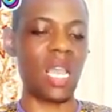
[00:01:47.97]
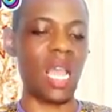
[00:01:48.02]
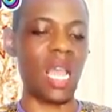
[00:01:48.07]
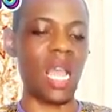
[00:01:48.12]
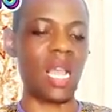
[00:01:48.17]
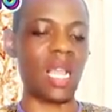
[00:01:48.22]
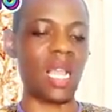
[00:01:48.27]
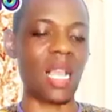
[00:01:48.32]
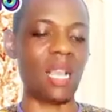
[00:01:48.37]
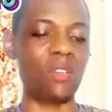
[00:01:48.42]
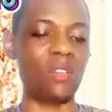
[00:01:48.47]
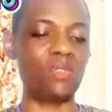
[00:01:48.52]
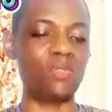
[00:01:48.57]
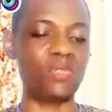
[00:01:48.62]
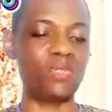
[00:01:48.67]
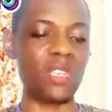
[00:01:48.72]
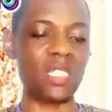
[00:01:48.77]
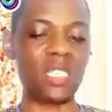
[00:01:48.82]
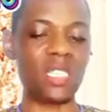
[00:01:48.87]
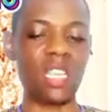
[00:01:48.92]
and can
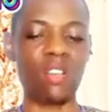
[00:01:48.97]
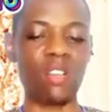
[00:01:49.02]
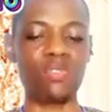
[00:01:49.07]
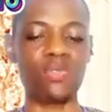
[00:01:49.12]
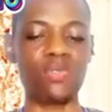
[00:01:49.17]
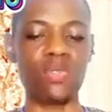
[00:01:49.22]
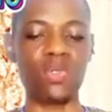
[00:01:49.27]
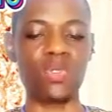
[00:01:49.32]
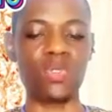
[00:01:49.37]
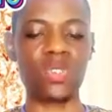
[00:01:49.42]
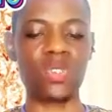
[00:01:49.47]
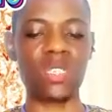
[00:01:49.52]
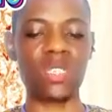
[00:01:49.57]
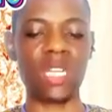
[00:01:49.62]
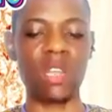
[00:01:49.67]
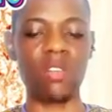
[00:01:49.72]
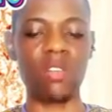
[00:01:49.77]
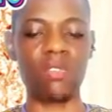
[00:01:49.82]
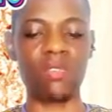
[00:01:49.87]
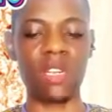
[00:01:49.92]
face their foes
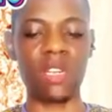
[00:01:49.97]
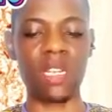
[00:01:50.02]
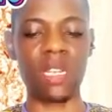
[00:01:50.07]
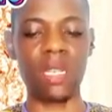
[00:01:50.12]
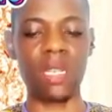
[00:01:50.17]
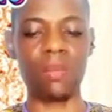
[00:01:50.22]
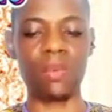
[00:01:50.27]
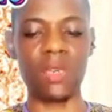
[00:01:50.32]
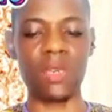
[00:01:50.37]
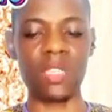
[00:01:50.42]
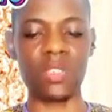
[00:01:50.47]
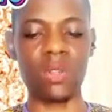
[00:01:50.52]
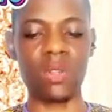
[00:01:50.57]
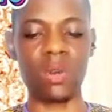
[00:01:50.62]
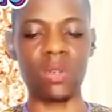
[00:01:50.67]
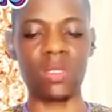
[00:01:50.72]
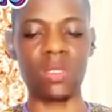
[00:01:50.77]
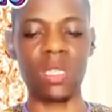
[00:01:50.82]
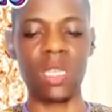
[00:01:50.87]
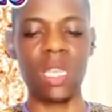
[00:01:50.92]
triumphantly. Praise
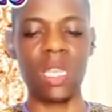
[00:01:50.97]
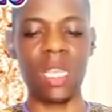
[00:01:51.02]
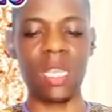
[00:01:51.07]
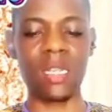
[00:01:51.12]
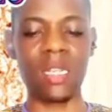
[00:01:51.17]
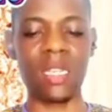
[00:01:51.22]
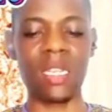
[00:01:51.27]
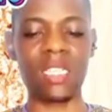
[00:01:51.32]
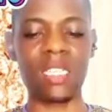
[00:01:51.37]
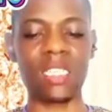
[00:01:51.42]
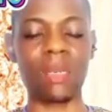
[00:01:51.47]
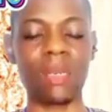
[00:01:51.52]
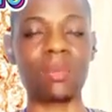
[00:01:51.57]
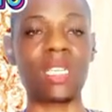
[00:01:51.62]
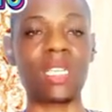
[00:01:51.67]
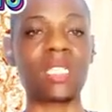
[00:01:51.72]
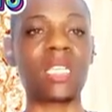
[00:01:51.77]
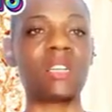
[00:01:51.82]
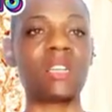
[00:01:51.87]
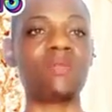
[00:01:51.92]
God. In Daniel
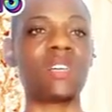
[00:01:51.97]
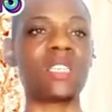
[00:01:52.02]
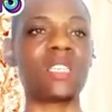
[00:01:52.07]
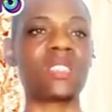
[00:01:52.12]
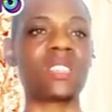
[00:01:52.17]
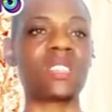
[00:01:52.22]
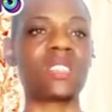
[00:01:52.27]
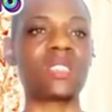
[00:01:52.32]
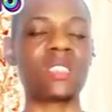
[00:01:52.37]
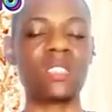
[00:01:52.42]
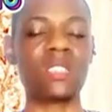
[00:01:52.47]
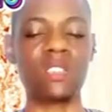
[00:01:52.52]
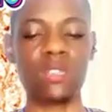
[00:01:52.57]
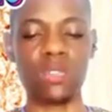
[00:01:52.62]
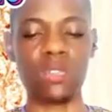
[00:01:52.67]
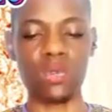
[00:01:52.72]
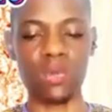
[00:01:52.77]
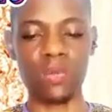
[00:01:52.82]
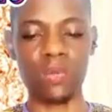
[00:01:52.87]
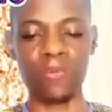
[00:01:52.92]
chapter 3 verse
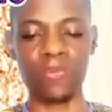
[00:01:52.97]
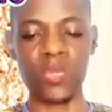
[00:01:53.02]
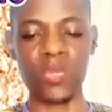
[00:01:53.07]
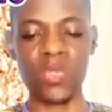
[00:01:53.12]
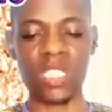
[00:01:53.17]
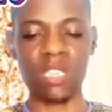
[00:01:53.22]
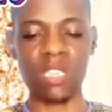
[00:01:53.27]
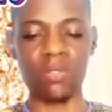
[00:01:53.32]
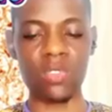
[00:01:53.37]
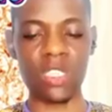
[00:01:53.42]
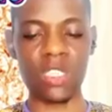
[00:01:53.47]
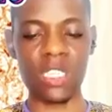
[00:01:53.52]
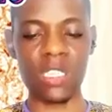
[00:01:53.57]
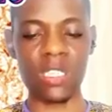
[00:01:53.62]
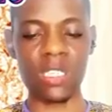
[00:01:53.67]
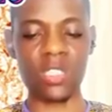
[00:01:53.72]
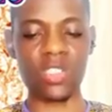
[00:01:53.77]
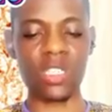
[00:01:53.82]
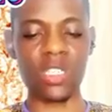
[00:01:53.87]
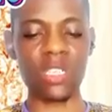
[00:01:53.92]
16 to
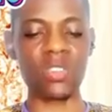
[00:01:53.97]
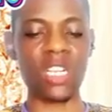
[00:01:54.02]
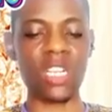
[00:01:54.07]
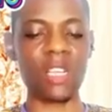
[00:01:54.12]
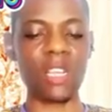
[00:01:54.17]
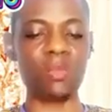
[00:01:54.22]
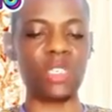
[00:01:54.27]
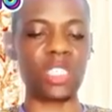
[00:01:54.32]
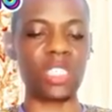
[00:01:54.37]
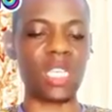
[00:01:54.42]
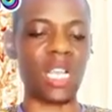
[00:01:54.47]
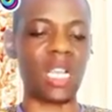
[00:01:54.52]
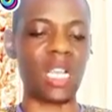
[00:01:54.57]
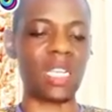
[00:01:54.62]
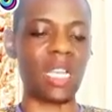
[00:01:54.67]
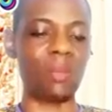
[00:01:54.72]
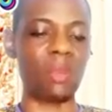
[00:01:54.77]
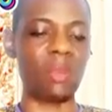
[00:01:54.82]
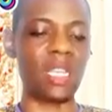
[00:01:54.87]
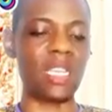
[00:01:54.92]
17, Shadrach, Meshach
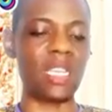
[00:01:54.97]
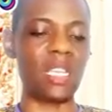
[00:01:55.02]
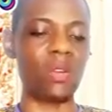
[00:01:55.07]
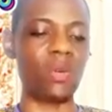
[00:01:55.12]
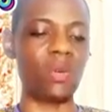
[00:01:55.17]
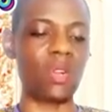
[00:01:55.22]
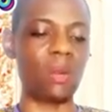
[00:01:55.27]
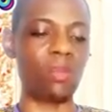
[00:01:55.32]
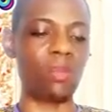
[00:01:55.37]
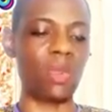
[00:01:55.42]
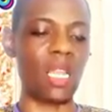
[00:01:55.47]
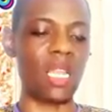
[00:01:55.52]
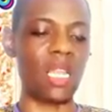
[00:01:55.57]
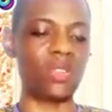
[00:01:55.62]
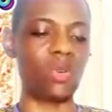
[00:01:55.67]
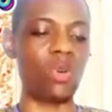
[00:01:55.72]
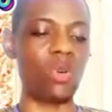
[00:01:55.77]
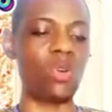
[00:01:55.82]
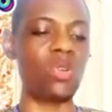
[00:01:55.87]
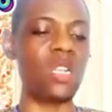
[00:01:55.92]
and Abednego
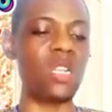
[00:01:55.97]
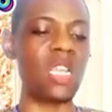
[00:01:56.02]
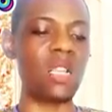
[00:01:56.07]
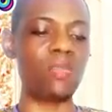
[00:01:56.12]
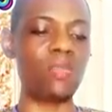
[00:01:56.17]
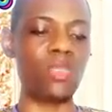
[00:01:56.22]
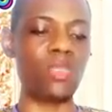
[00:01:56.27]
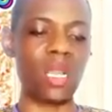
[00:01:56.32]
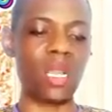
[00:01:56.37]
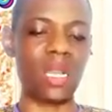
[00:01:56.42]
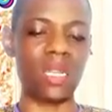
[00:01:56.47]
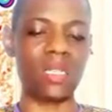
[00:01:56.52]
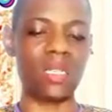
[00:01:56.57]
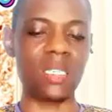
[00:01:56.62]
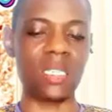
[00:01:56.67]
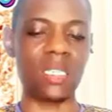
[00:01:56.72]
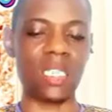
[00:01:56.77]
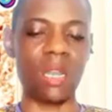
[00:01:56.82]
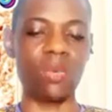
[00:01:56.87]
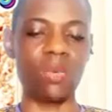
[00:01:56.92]
replied, O
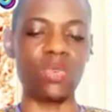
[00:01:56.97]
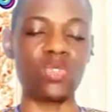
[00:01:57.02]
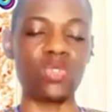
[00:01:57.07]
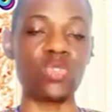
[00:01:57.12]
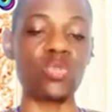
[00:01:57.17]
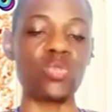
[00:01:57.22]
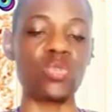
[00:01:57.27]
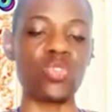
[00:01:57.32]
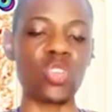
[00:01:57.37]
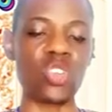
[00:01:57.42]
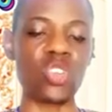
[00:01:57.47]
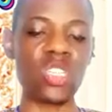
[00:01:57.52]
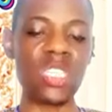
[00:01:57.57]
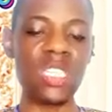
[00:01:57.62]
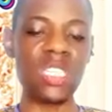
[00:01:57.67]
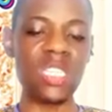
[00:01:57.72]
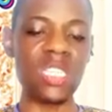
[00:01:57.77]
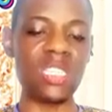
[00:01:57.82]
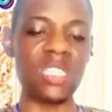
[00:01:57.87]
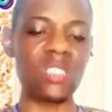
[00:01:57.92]
Nebuchadnezzar, we do not
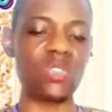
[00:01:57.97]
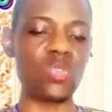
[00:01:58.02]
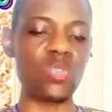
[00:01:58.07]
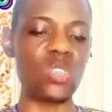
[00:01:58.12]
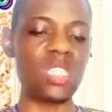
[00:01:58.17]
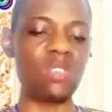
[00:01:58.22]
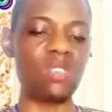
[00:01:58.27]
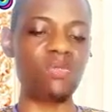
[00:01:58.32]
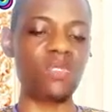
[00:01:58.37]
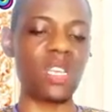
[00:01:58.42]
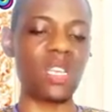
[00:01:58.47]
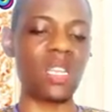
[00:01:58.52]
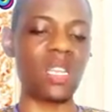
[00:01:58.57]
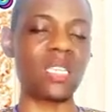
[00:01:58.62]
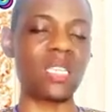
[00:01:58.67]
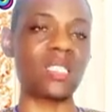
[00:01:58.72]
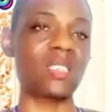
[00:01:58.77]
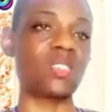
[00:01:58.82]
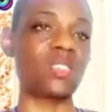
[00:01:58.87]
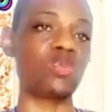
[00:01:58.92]
need to defend
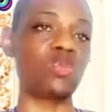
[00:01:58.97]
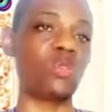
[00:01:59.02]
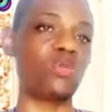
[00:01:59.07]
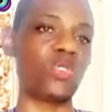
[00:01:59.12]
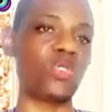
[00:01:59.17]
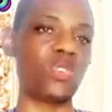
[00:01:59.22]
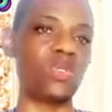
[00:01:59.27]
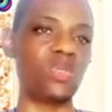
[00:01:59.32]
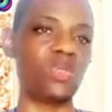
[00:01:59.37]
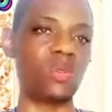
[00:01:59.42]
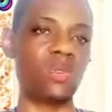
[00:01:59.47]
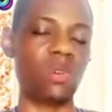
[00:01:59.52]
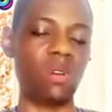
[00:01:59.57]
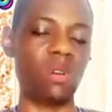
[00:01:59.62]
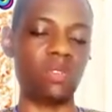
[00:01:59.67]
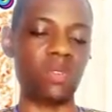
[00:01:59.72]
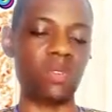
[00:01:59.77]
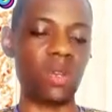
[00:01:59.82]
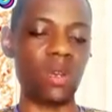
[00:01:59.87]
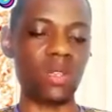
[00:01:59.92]
ourselves before you.
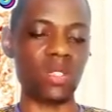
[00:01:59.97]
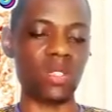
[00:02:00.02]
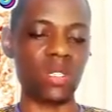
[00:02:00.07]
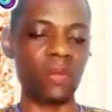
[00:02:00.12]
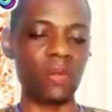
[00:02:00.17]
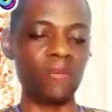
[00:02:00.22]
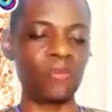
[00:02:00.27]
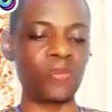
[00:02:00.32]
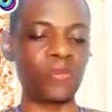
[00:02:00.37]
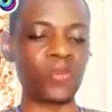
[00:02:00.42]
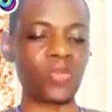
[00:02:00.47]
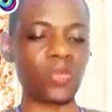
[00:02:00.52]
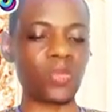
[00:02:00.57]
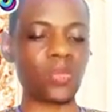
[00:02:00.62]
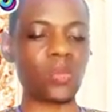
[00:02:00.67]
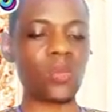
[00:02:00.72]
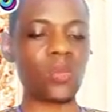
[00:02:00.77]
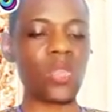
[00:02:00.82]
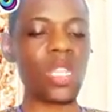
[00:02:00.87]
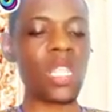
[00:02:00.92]
Of course,
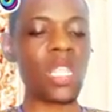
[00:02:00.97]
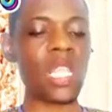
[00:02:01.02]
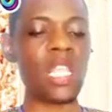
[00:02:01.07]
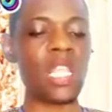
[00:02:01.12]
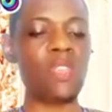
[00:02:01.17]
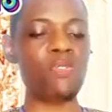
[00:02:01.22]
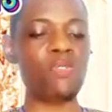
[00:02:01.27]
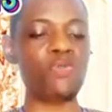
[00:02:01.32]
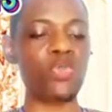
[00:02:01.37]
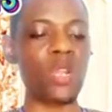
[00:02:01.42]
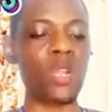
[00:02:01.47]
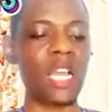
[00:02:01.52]
if we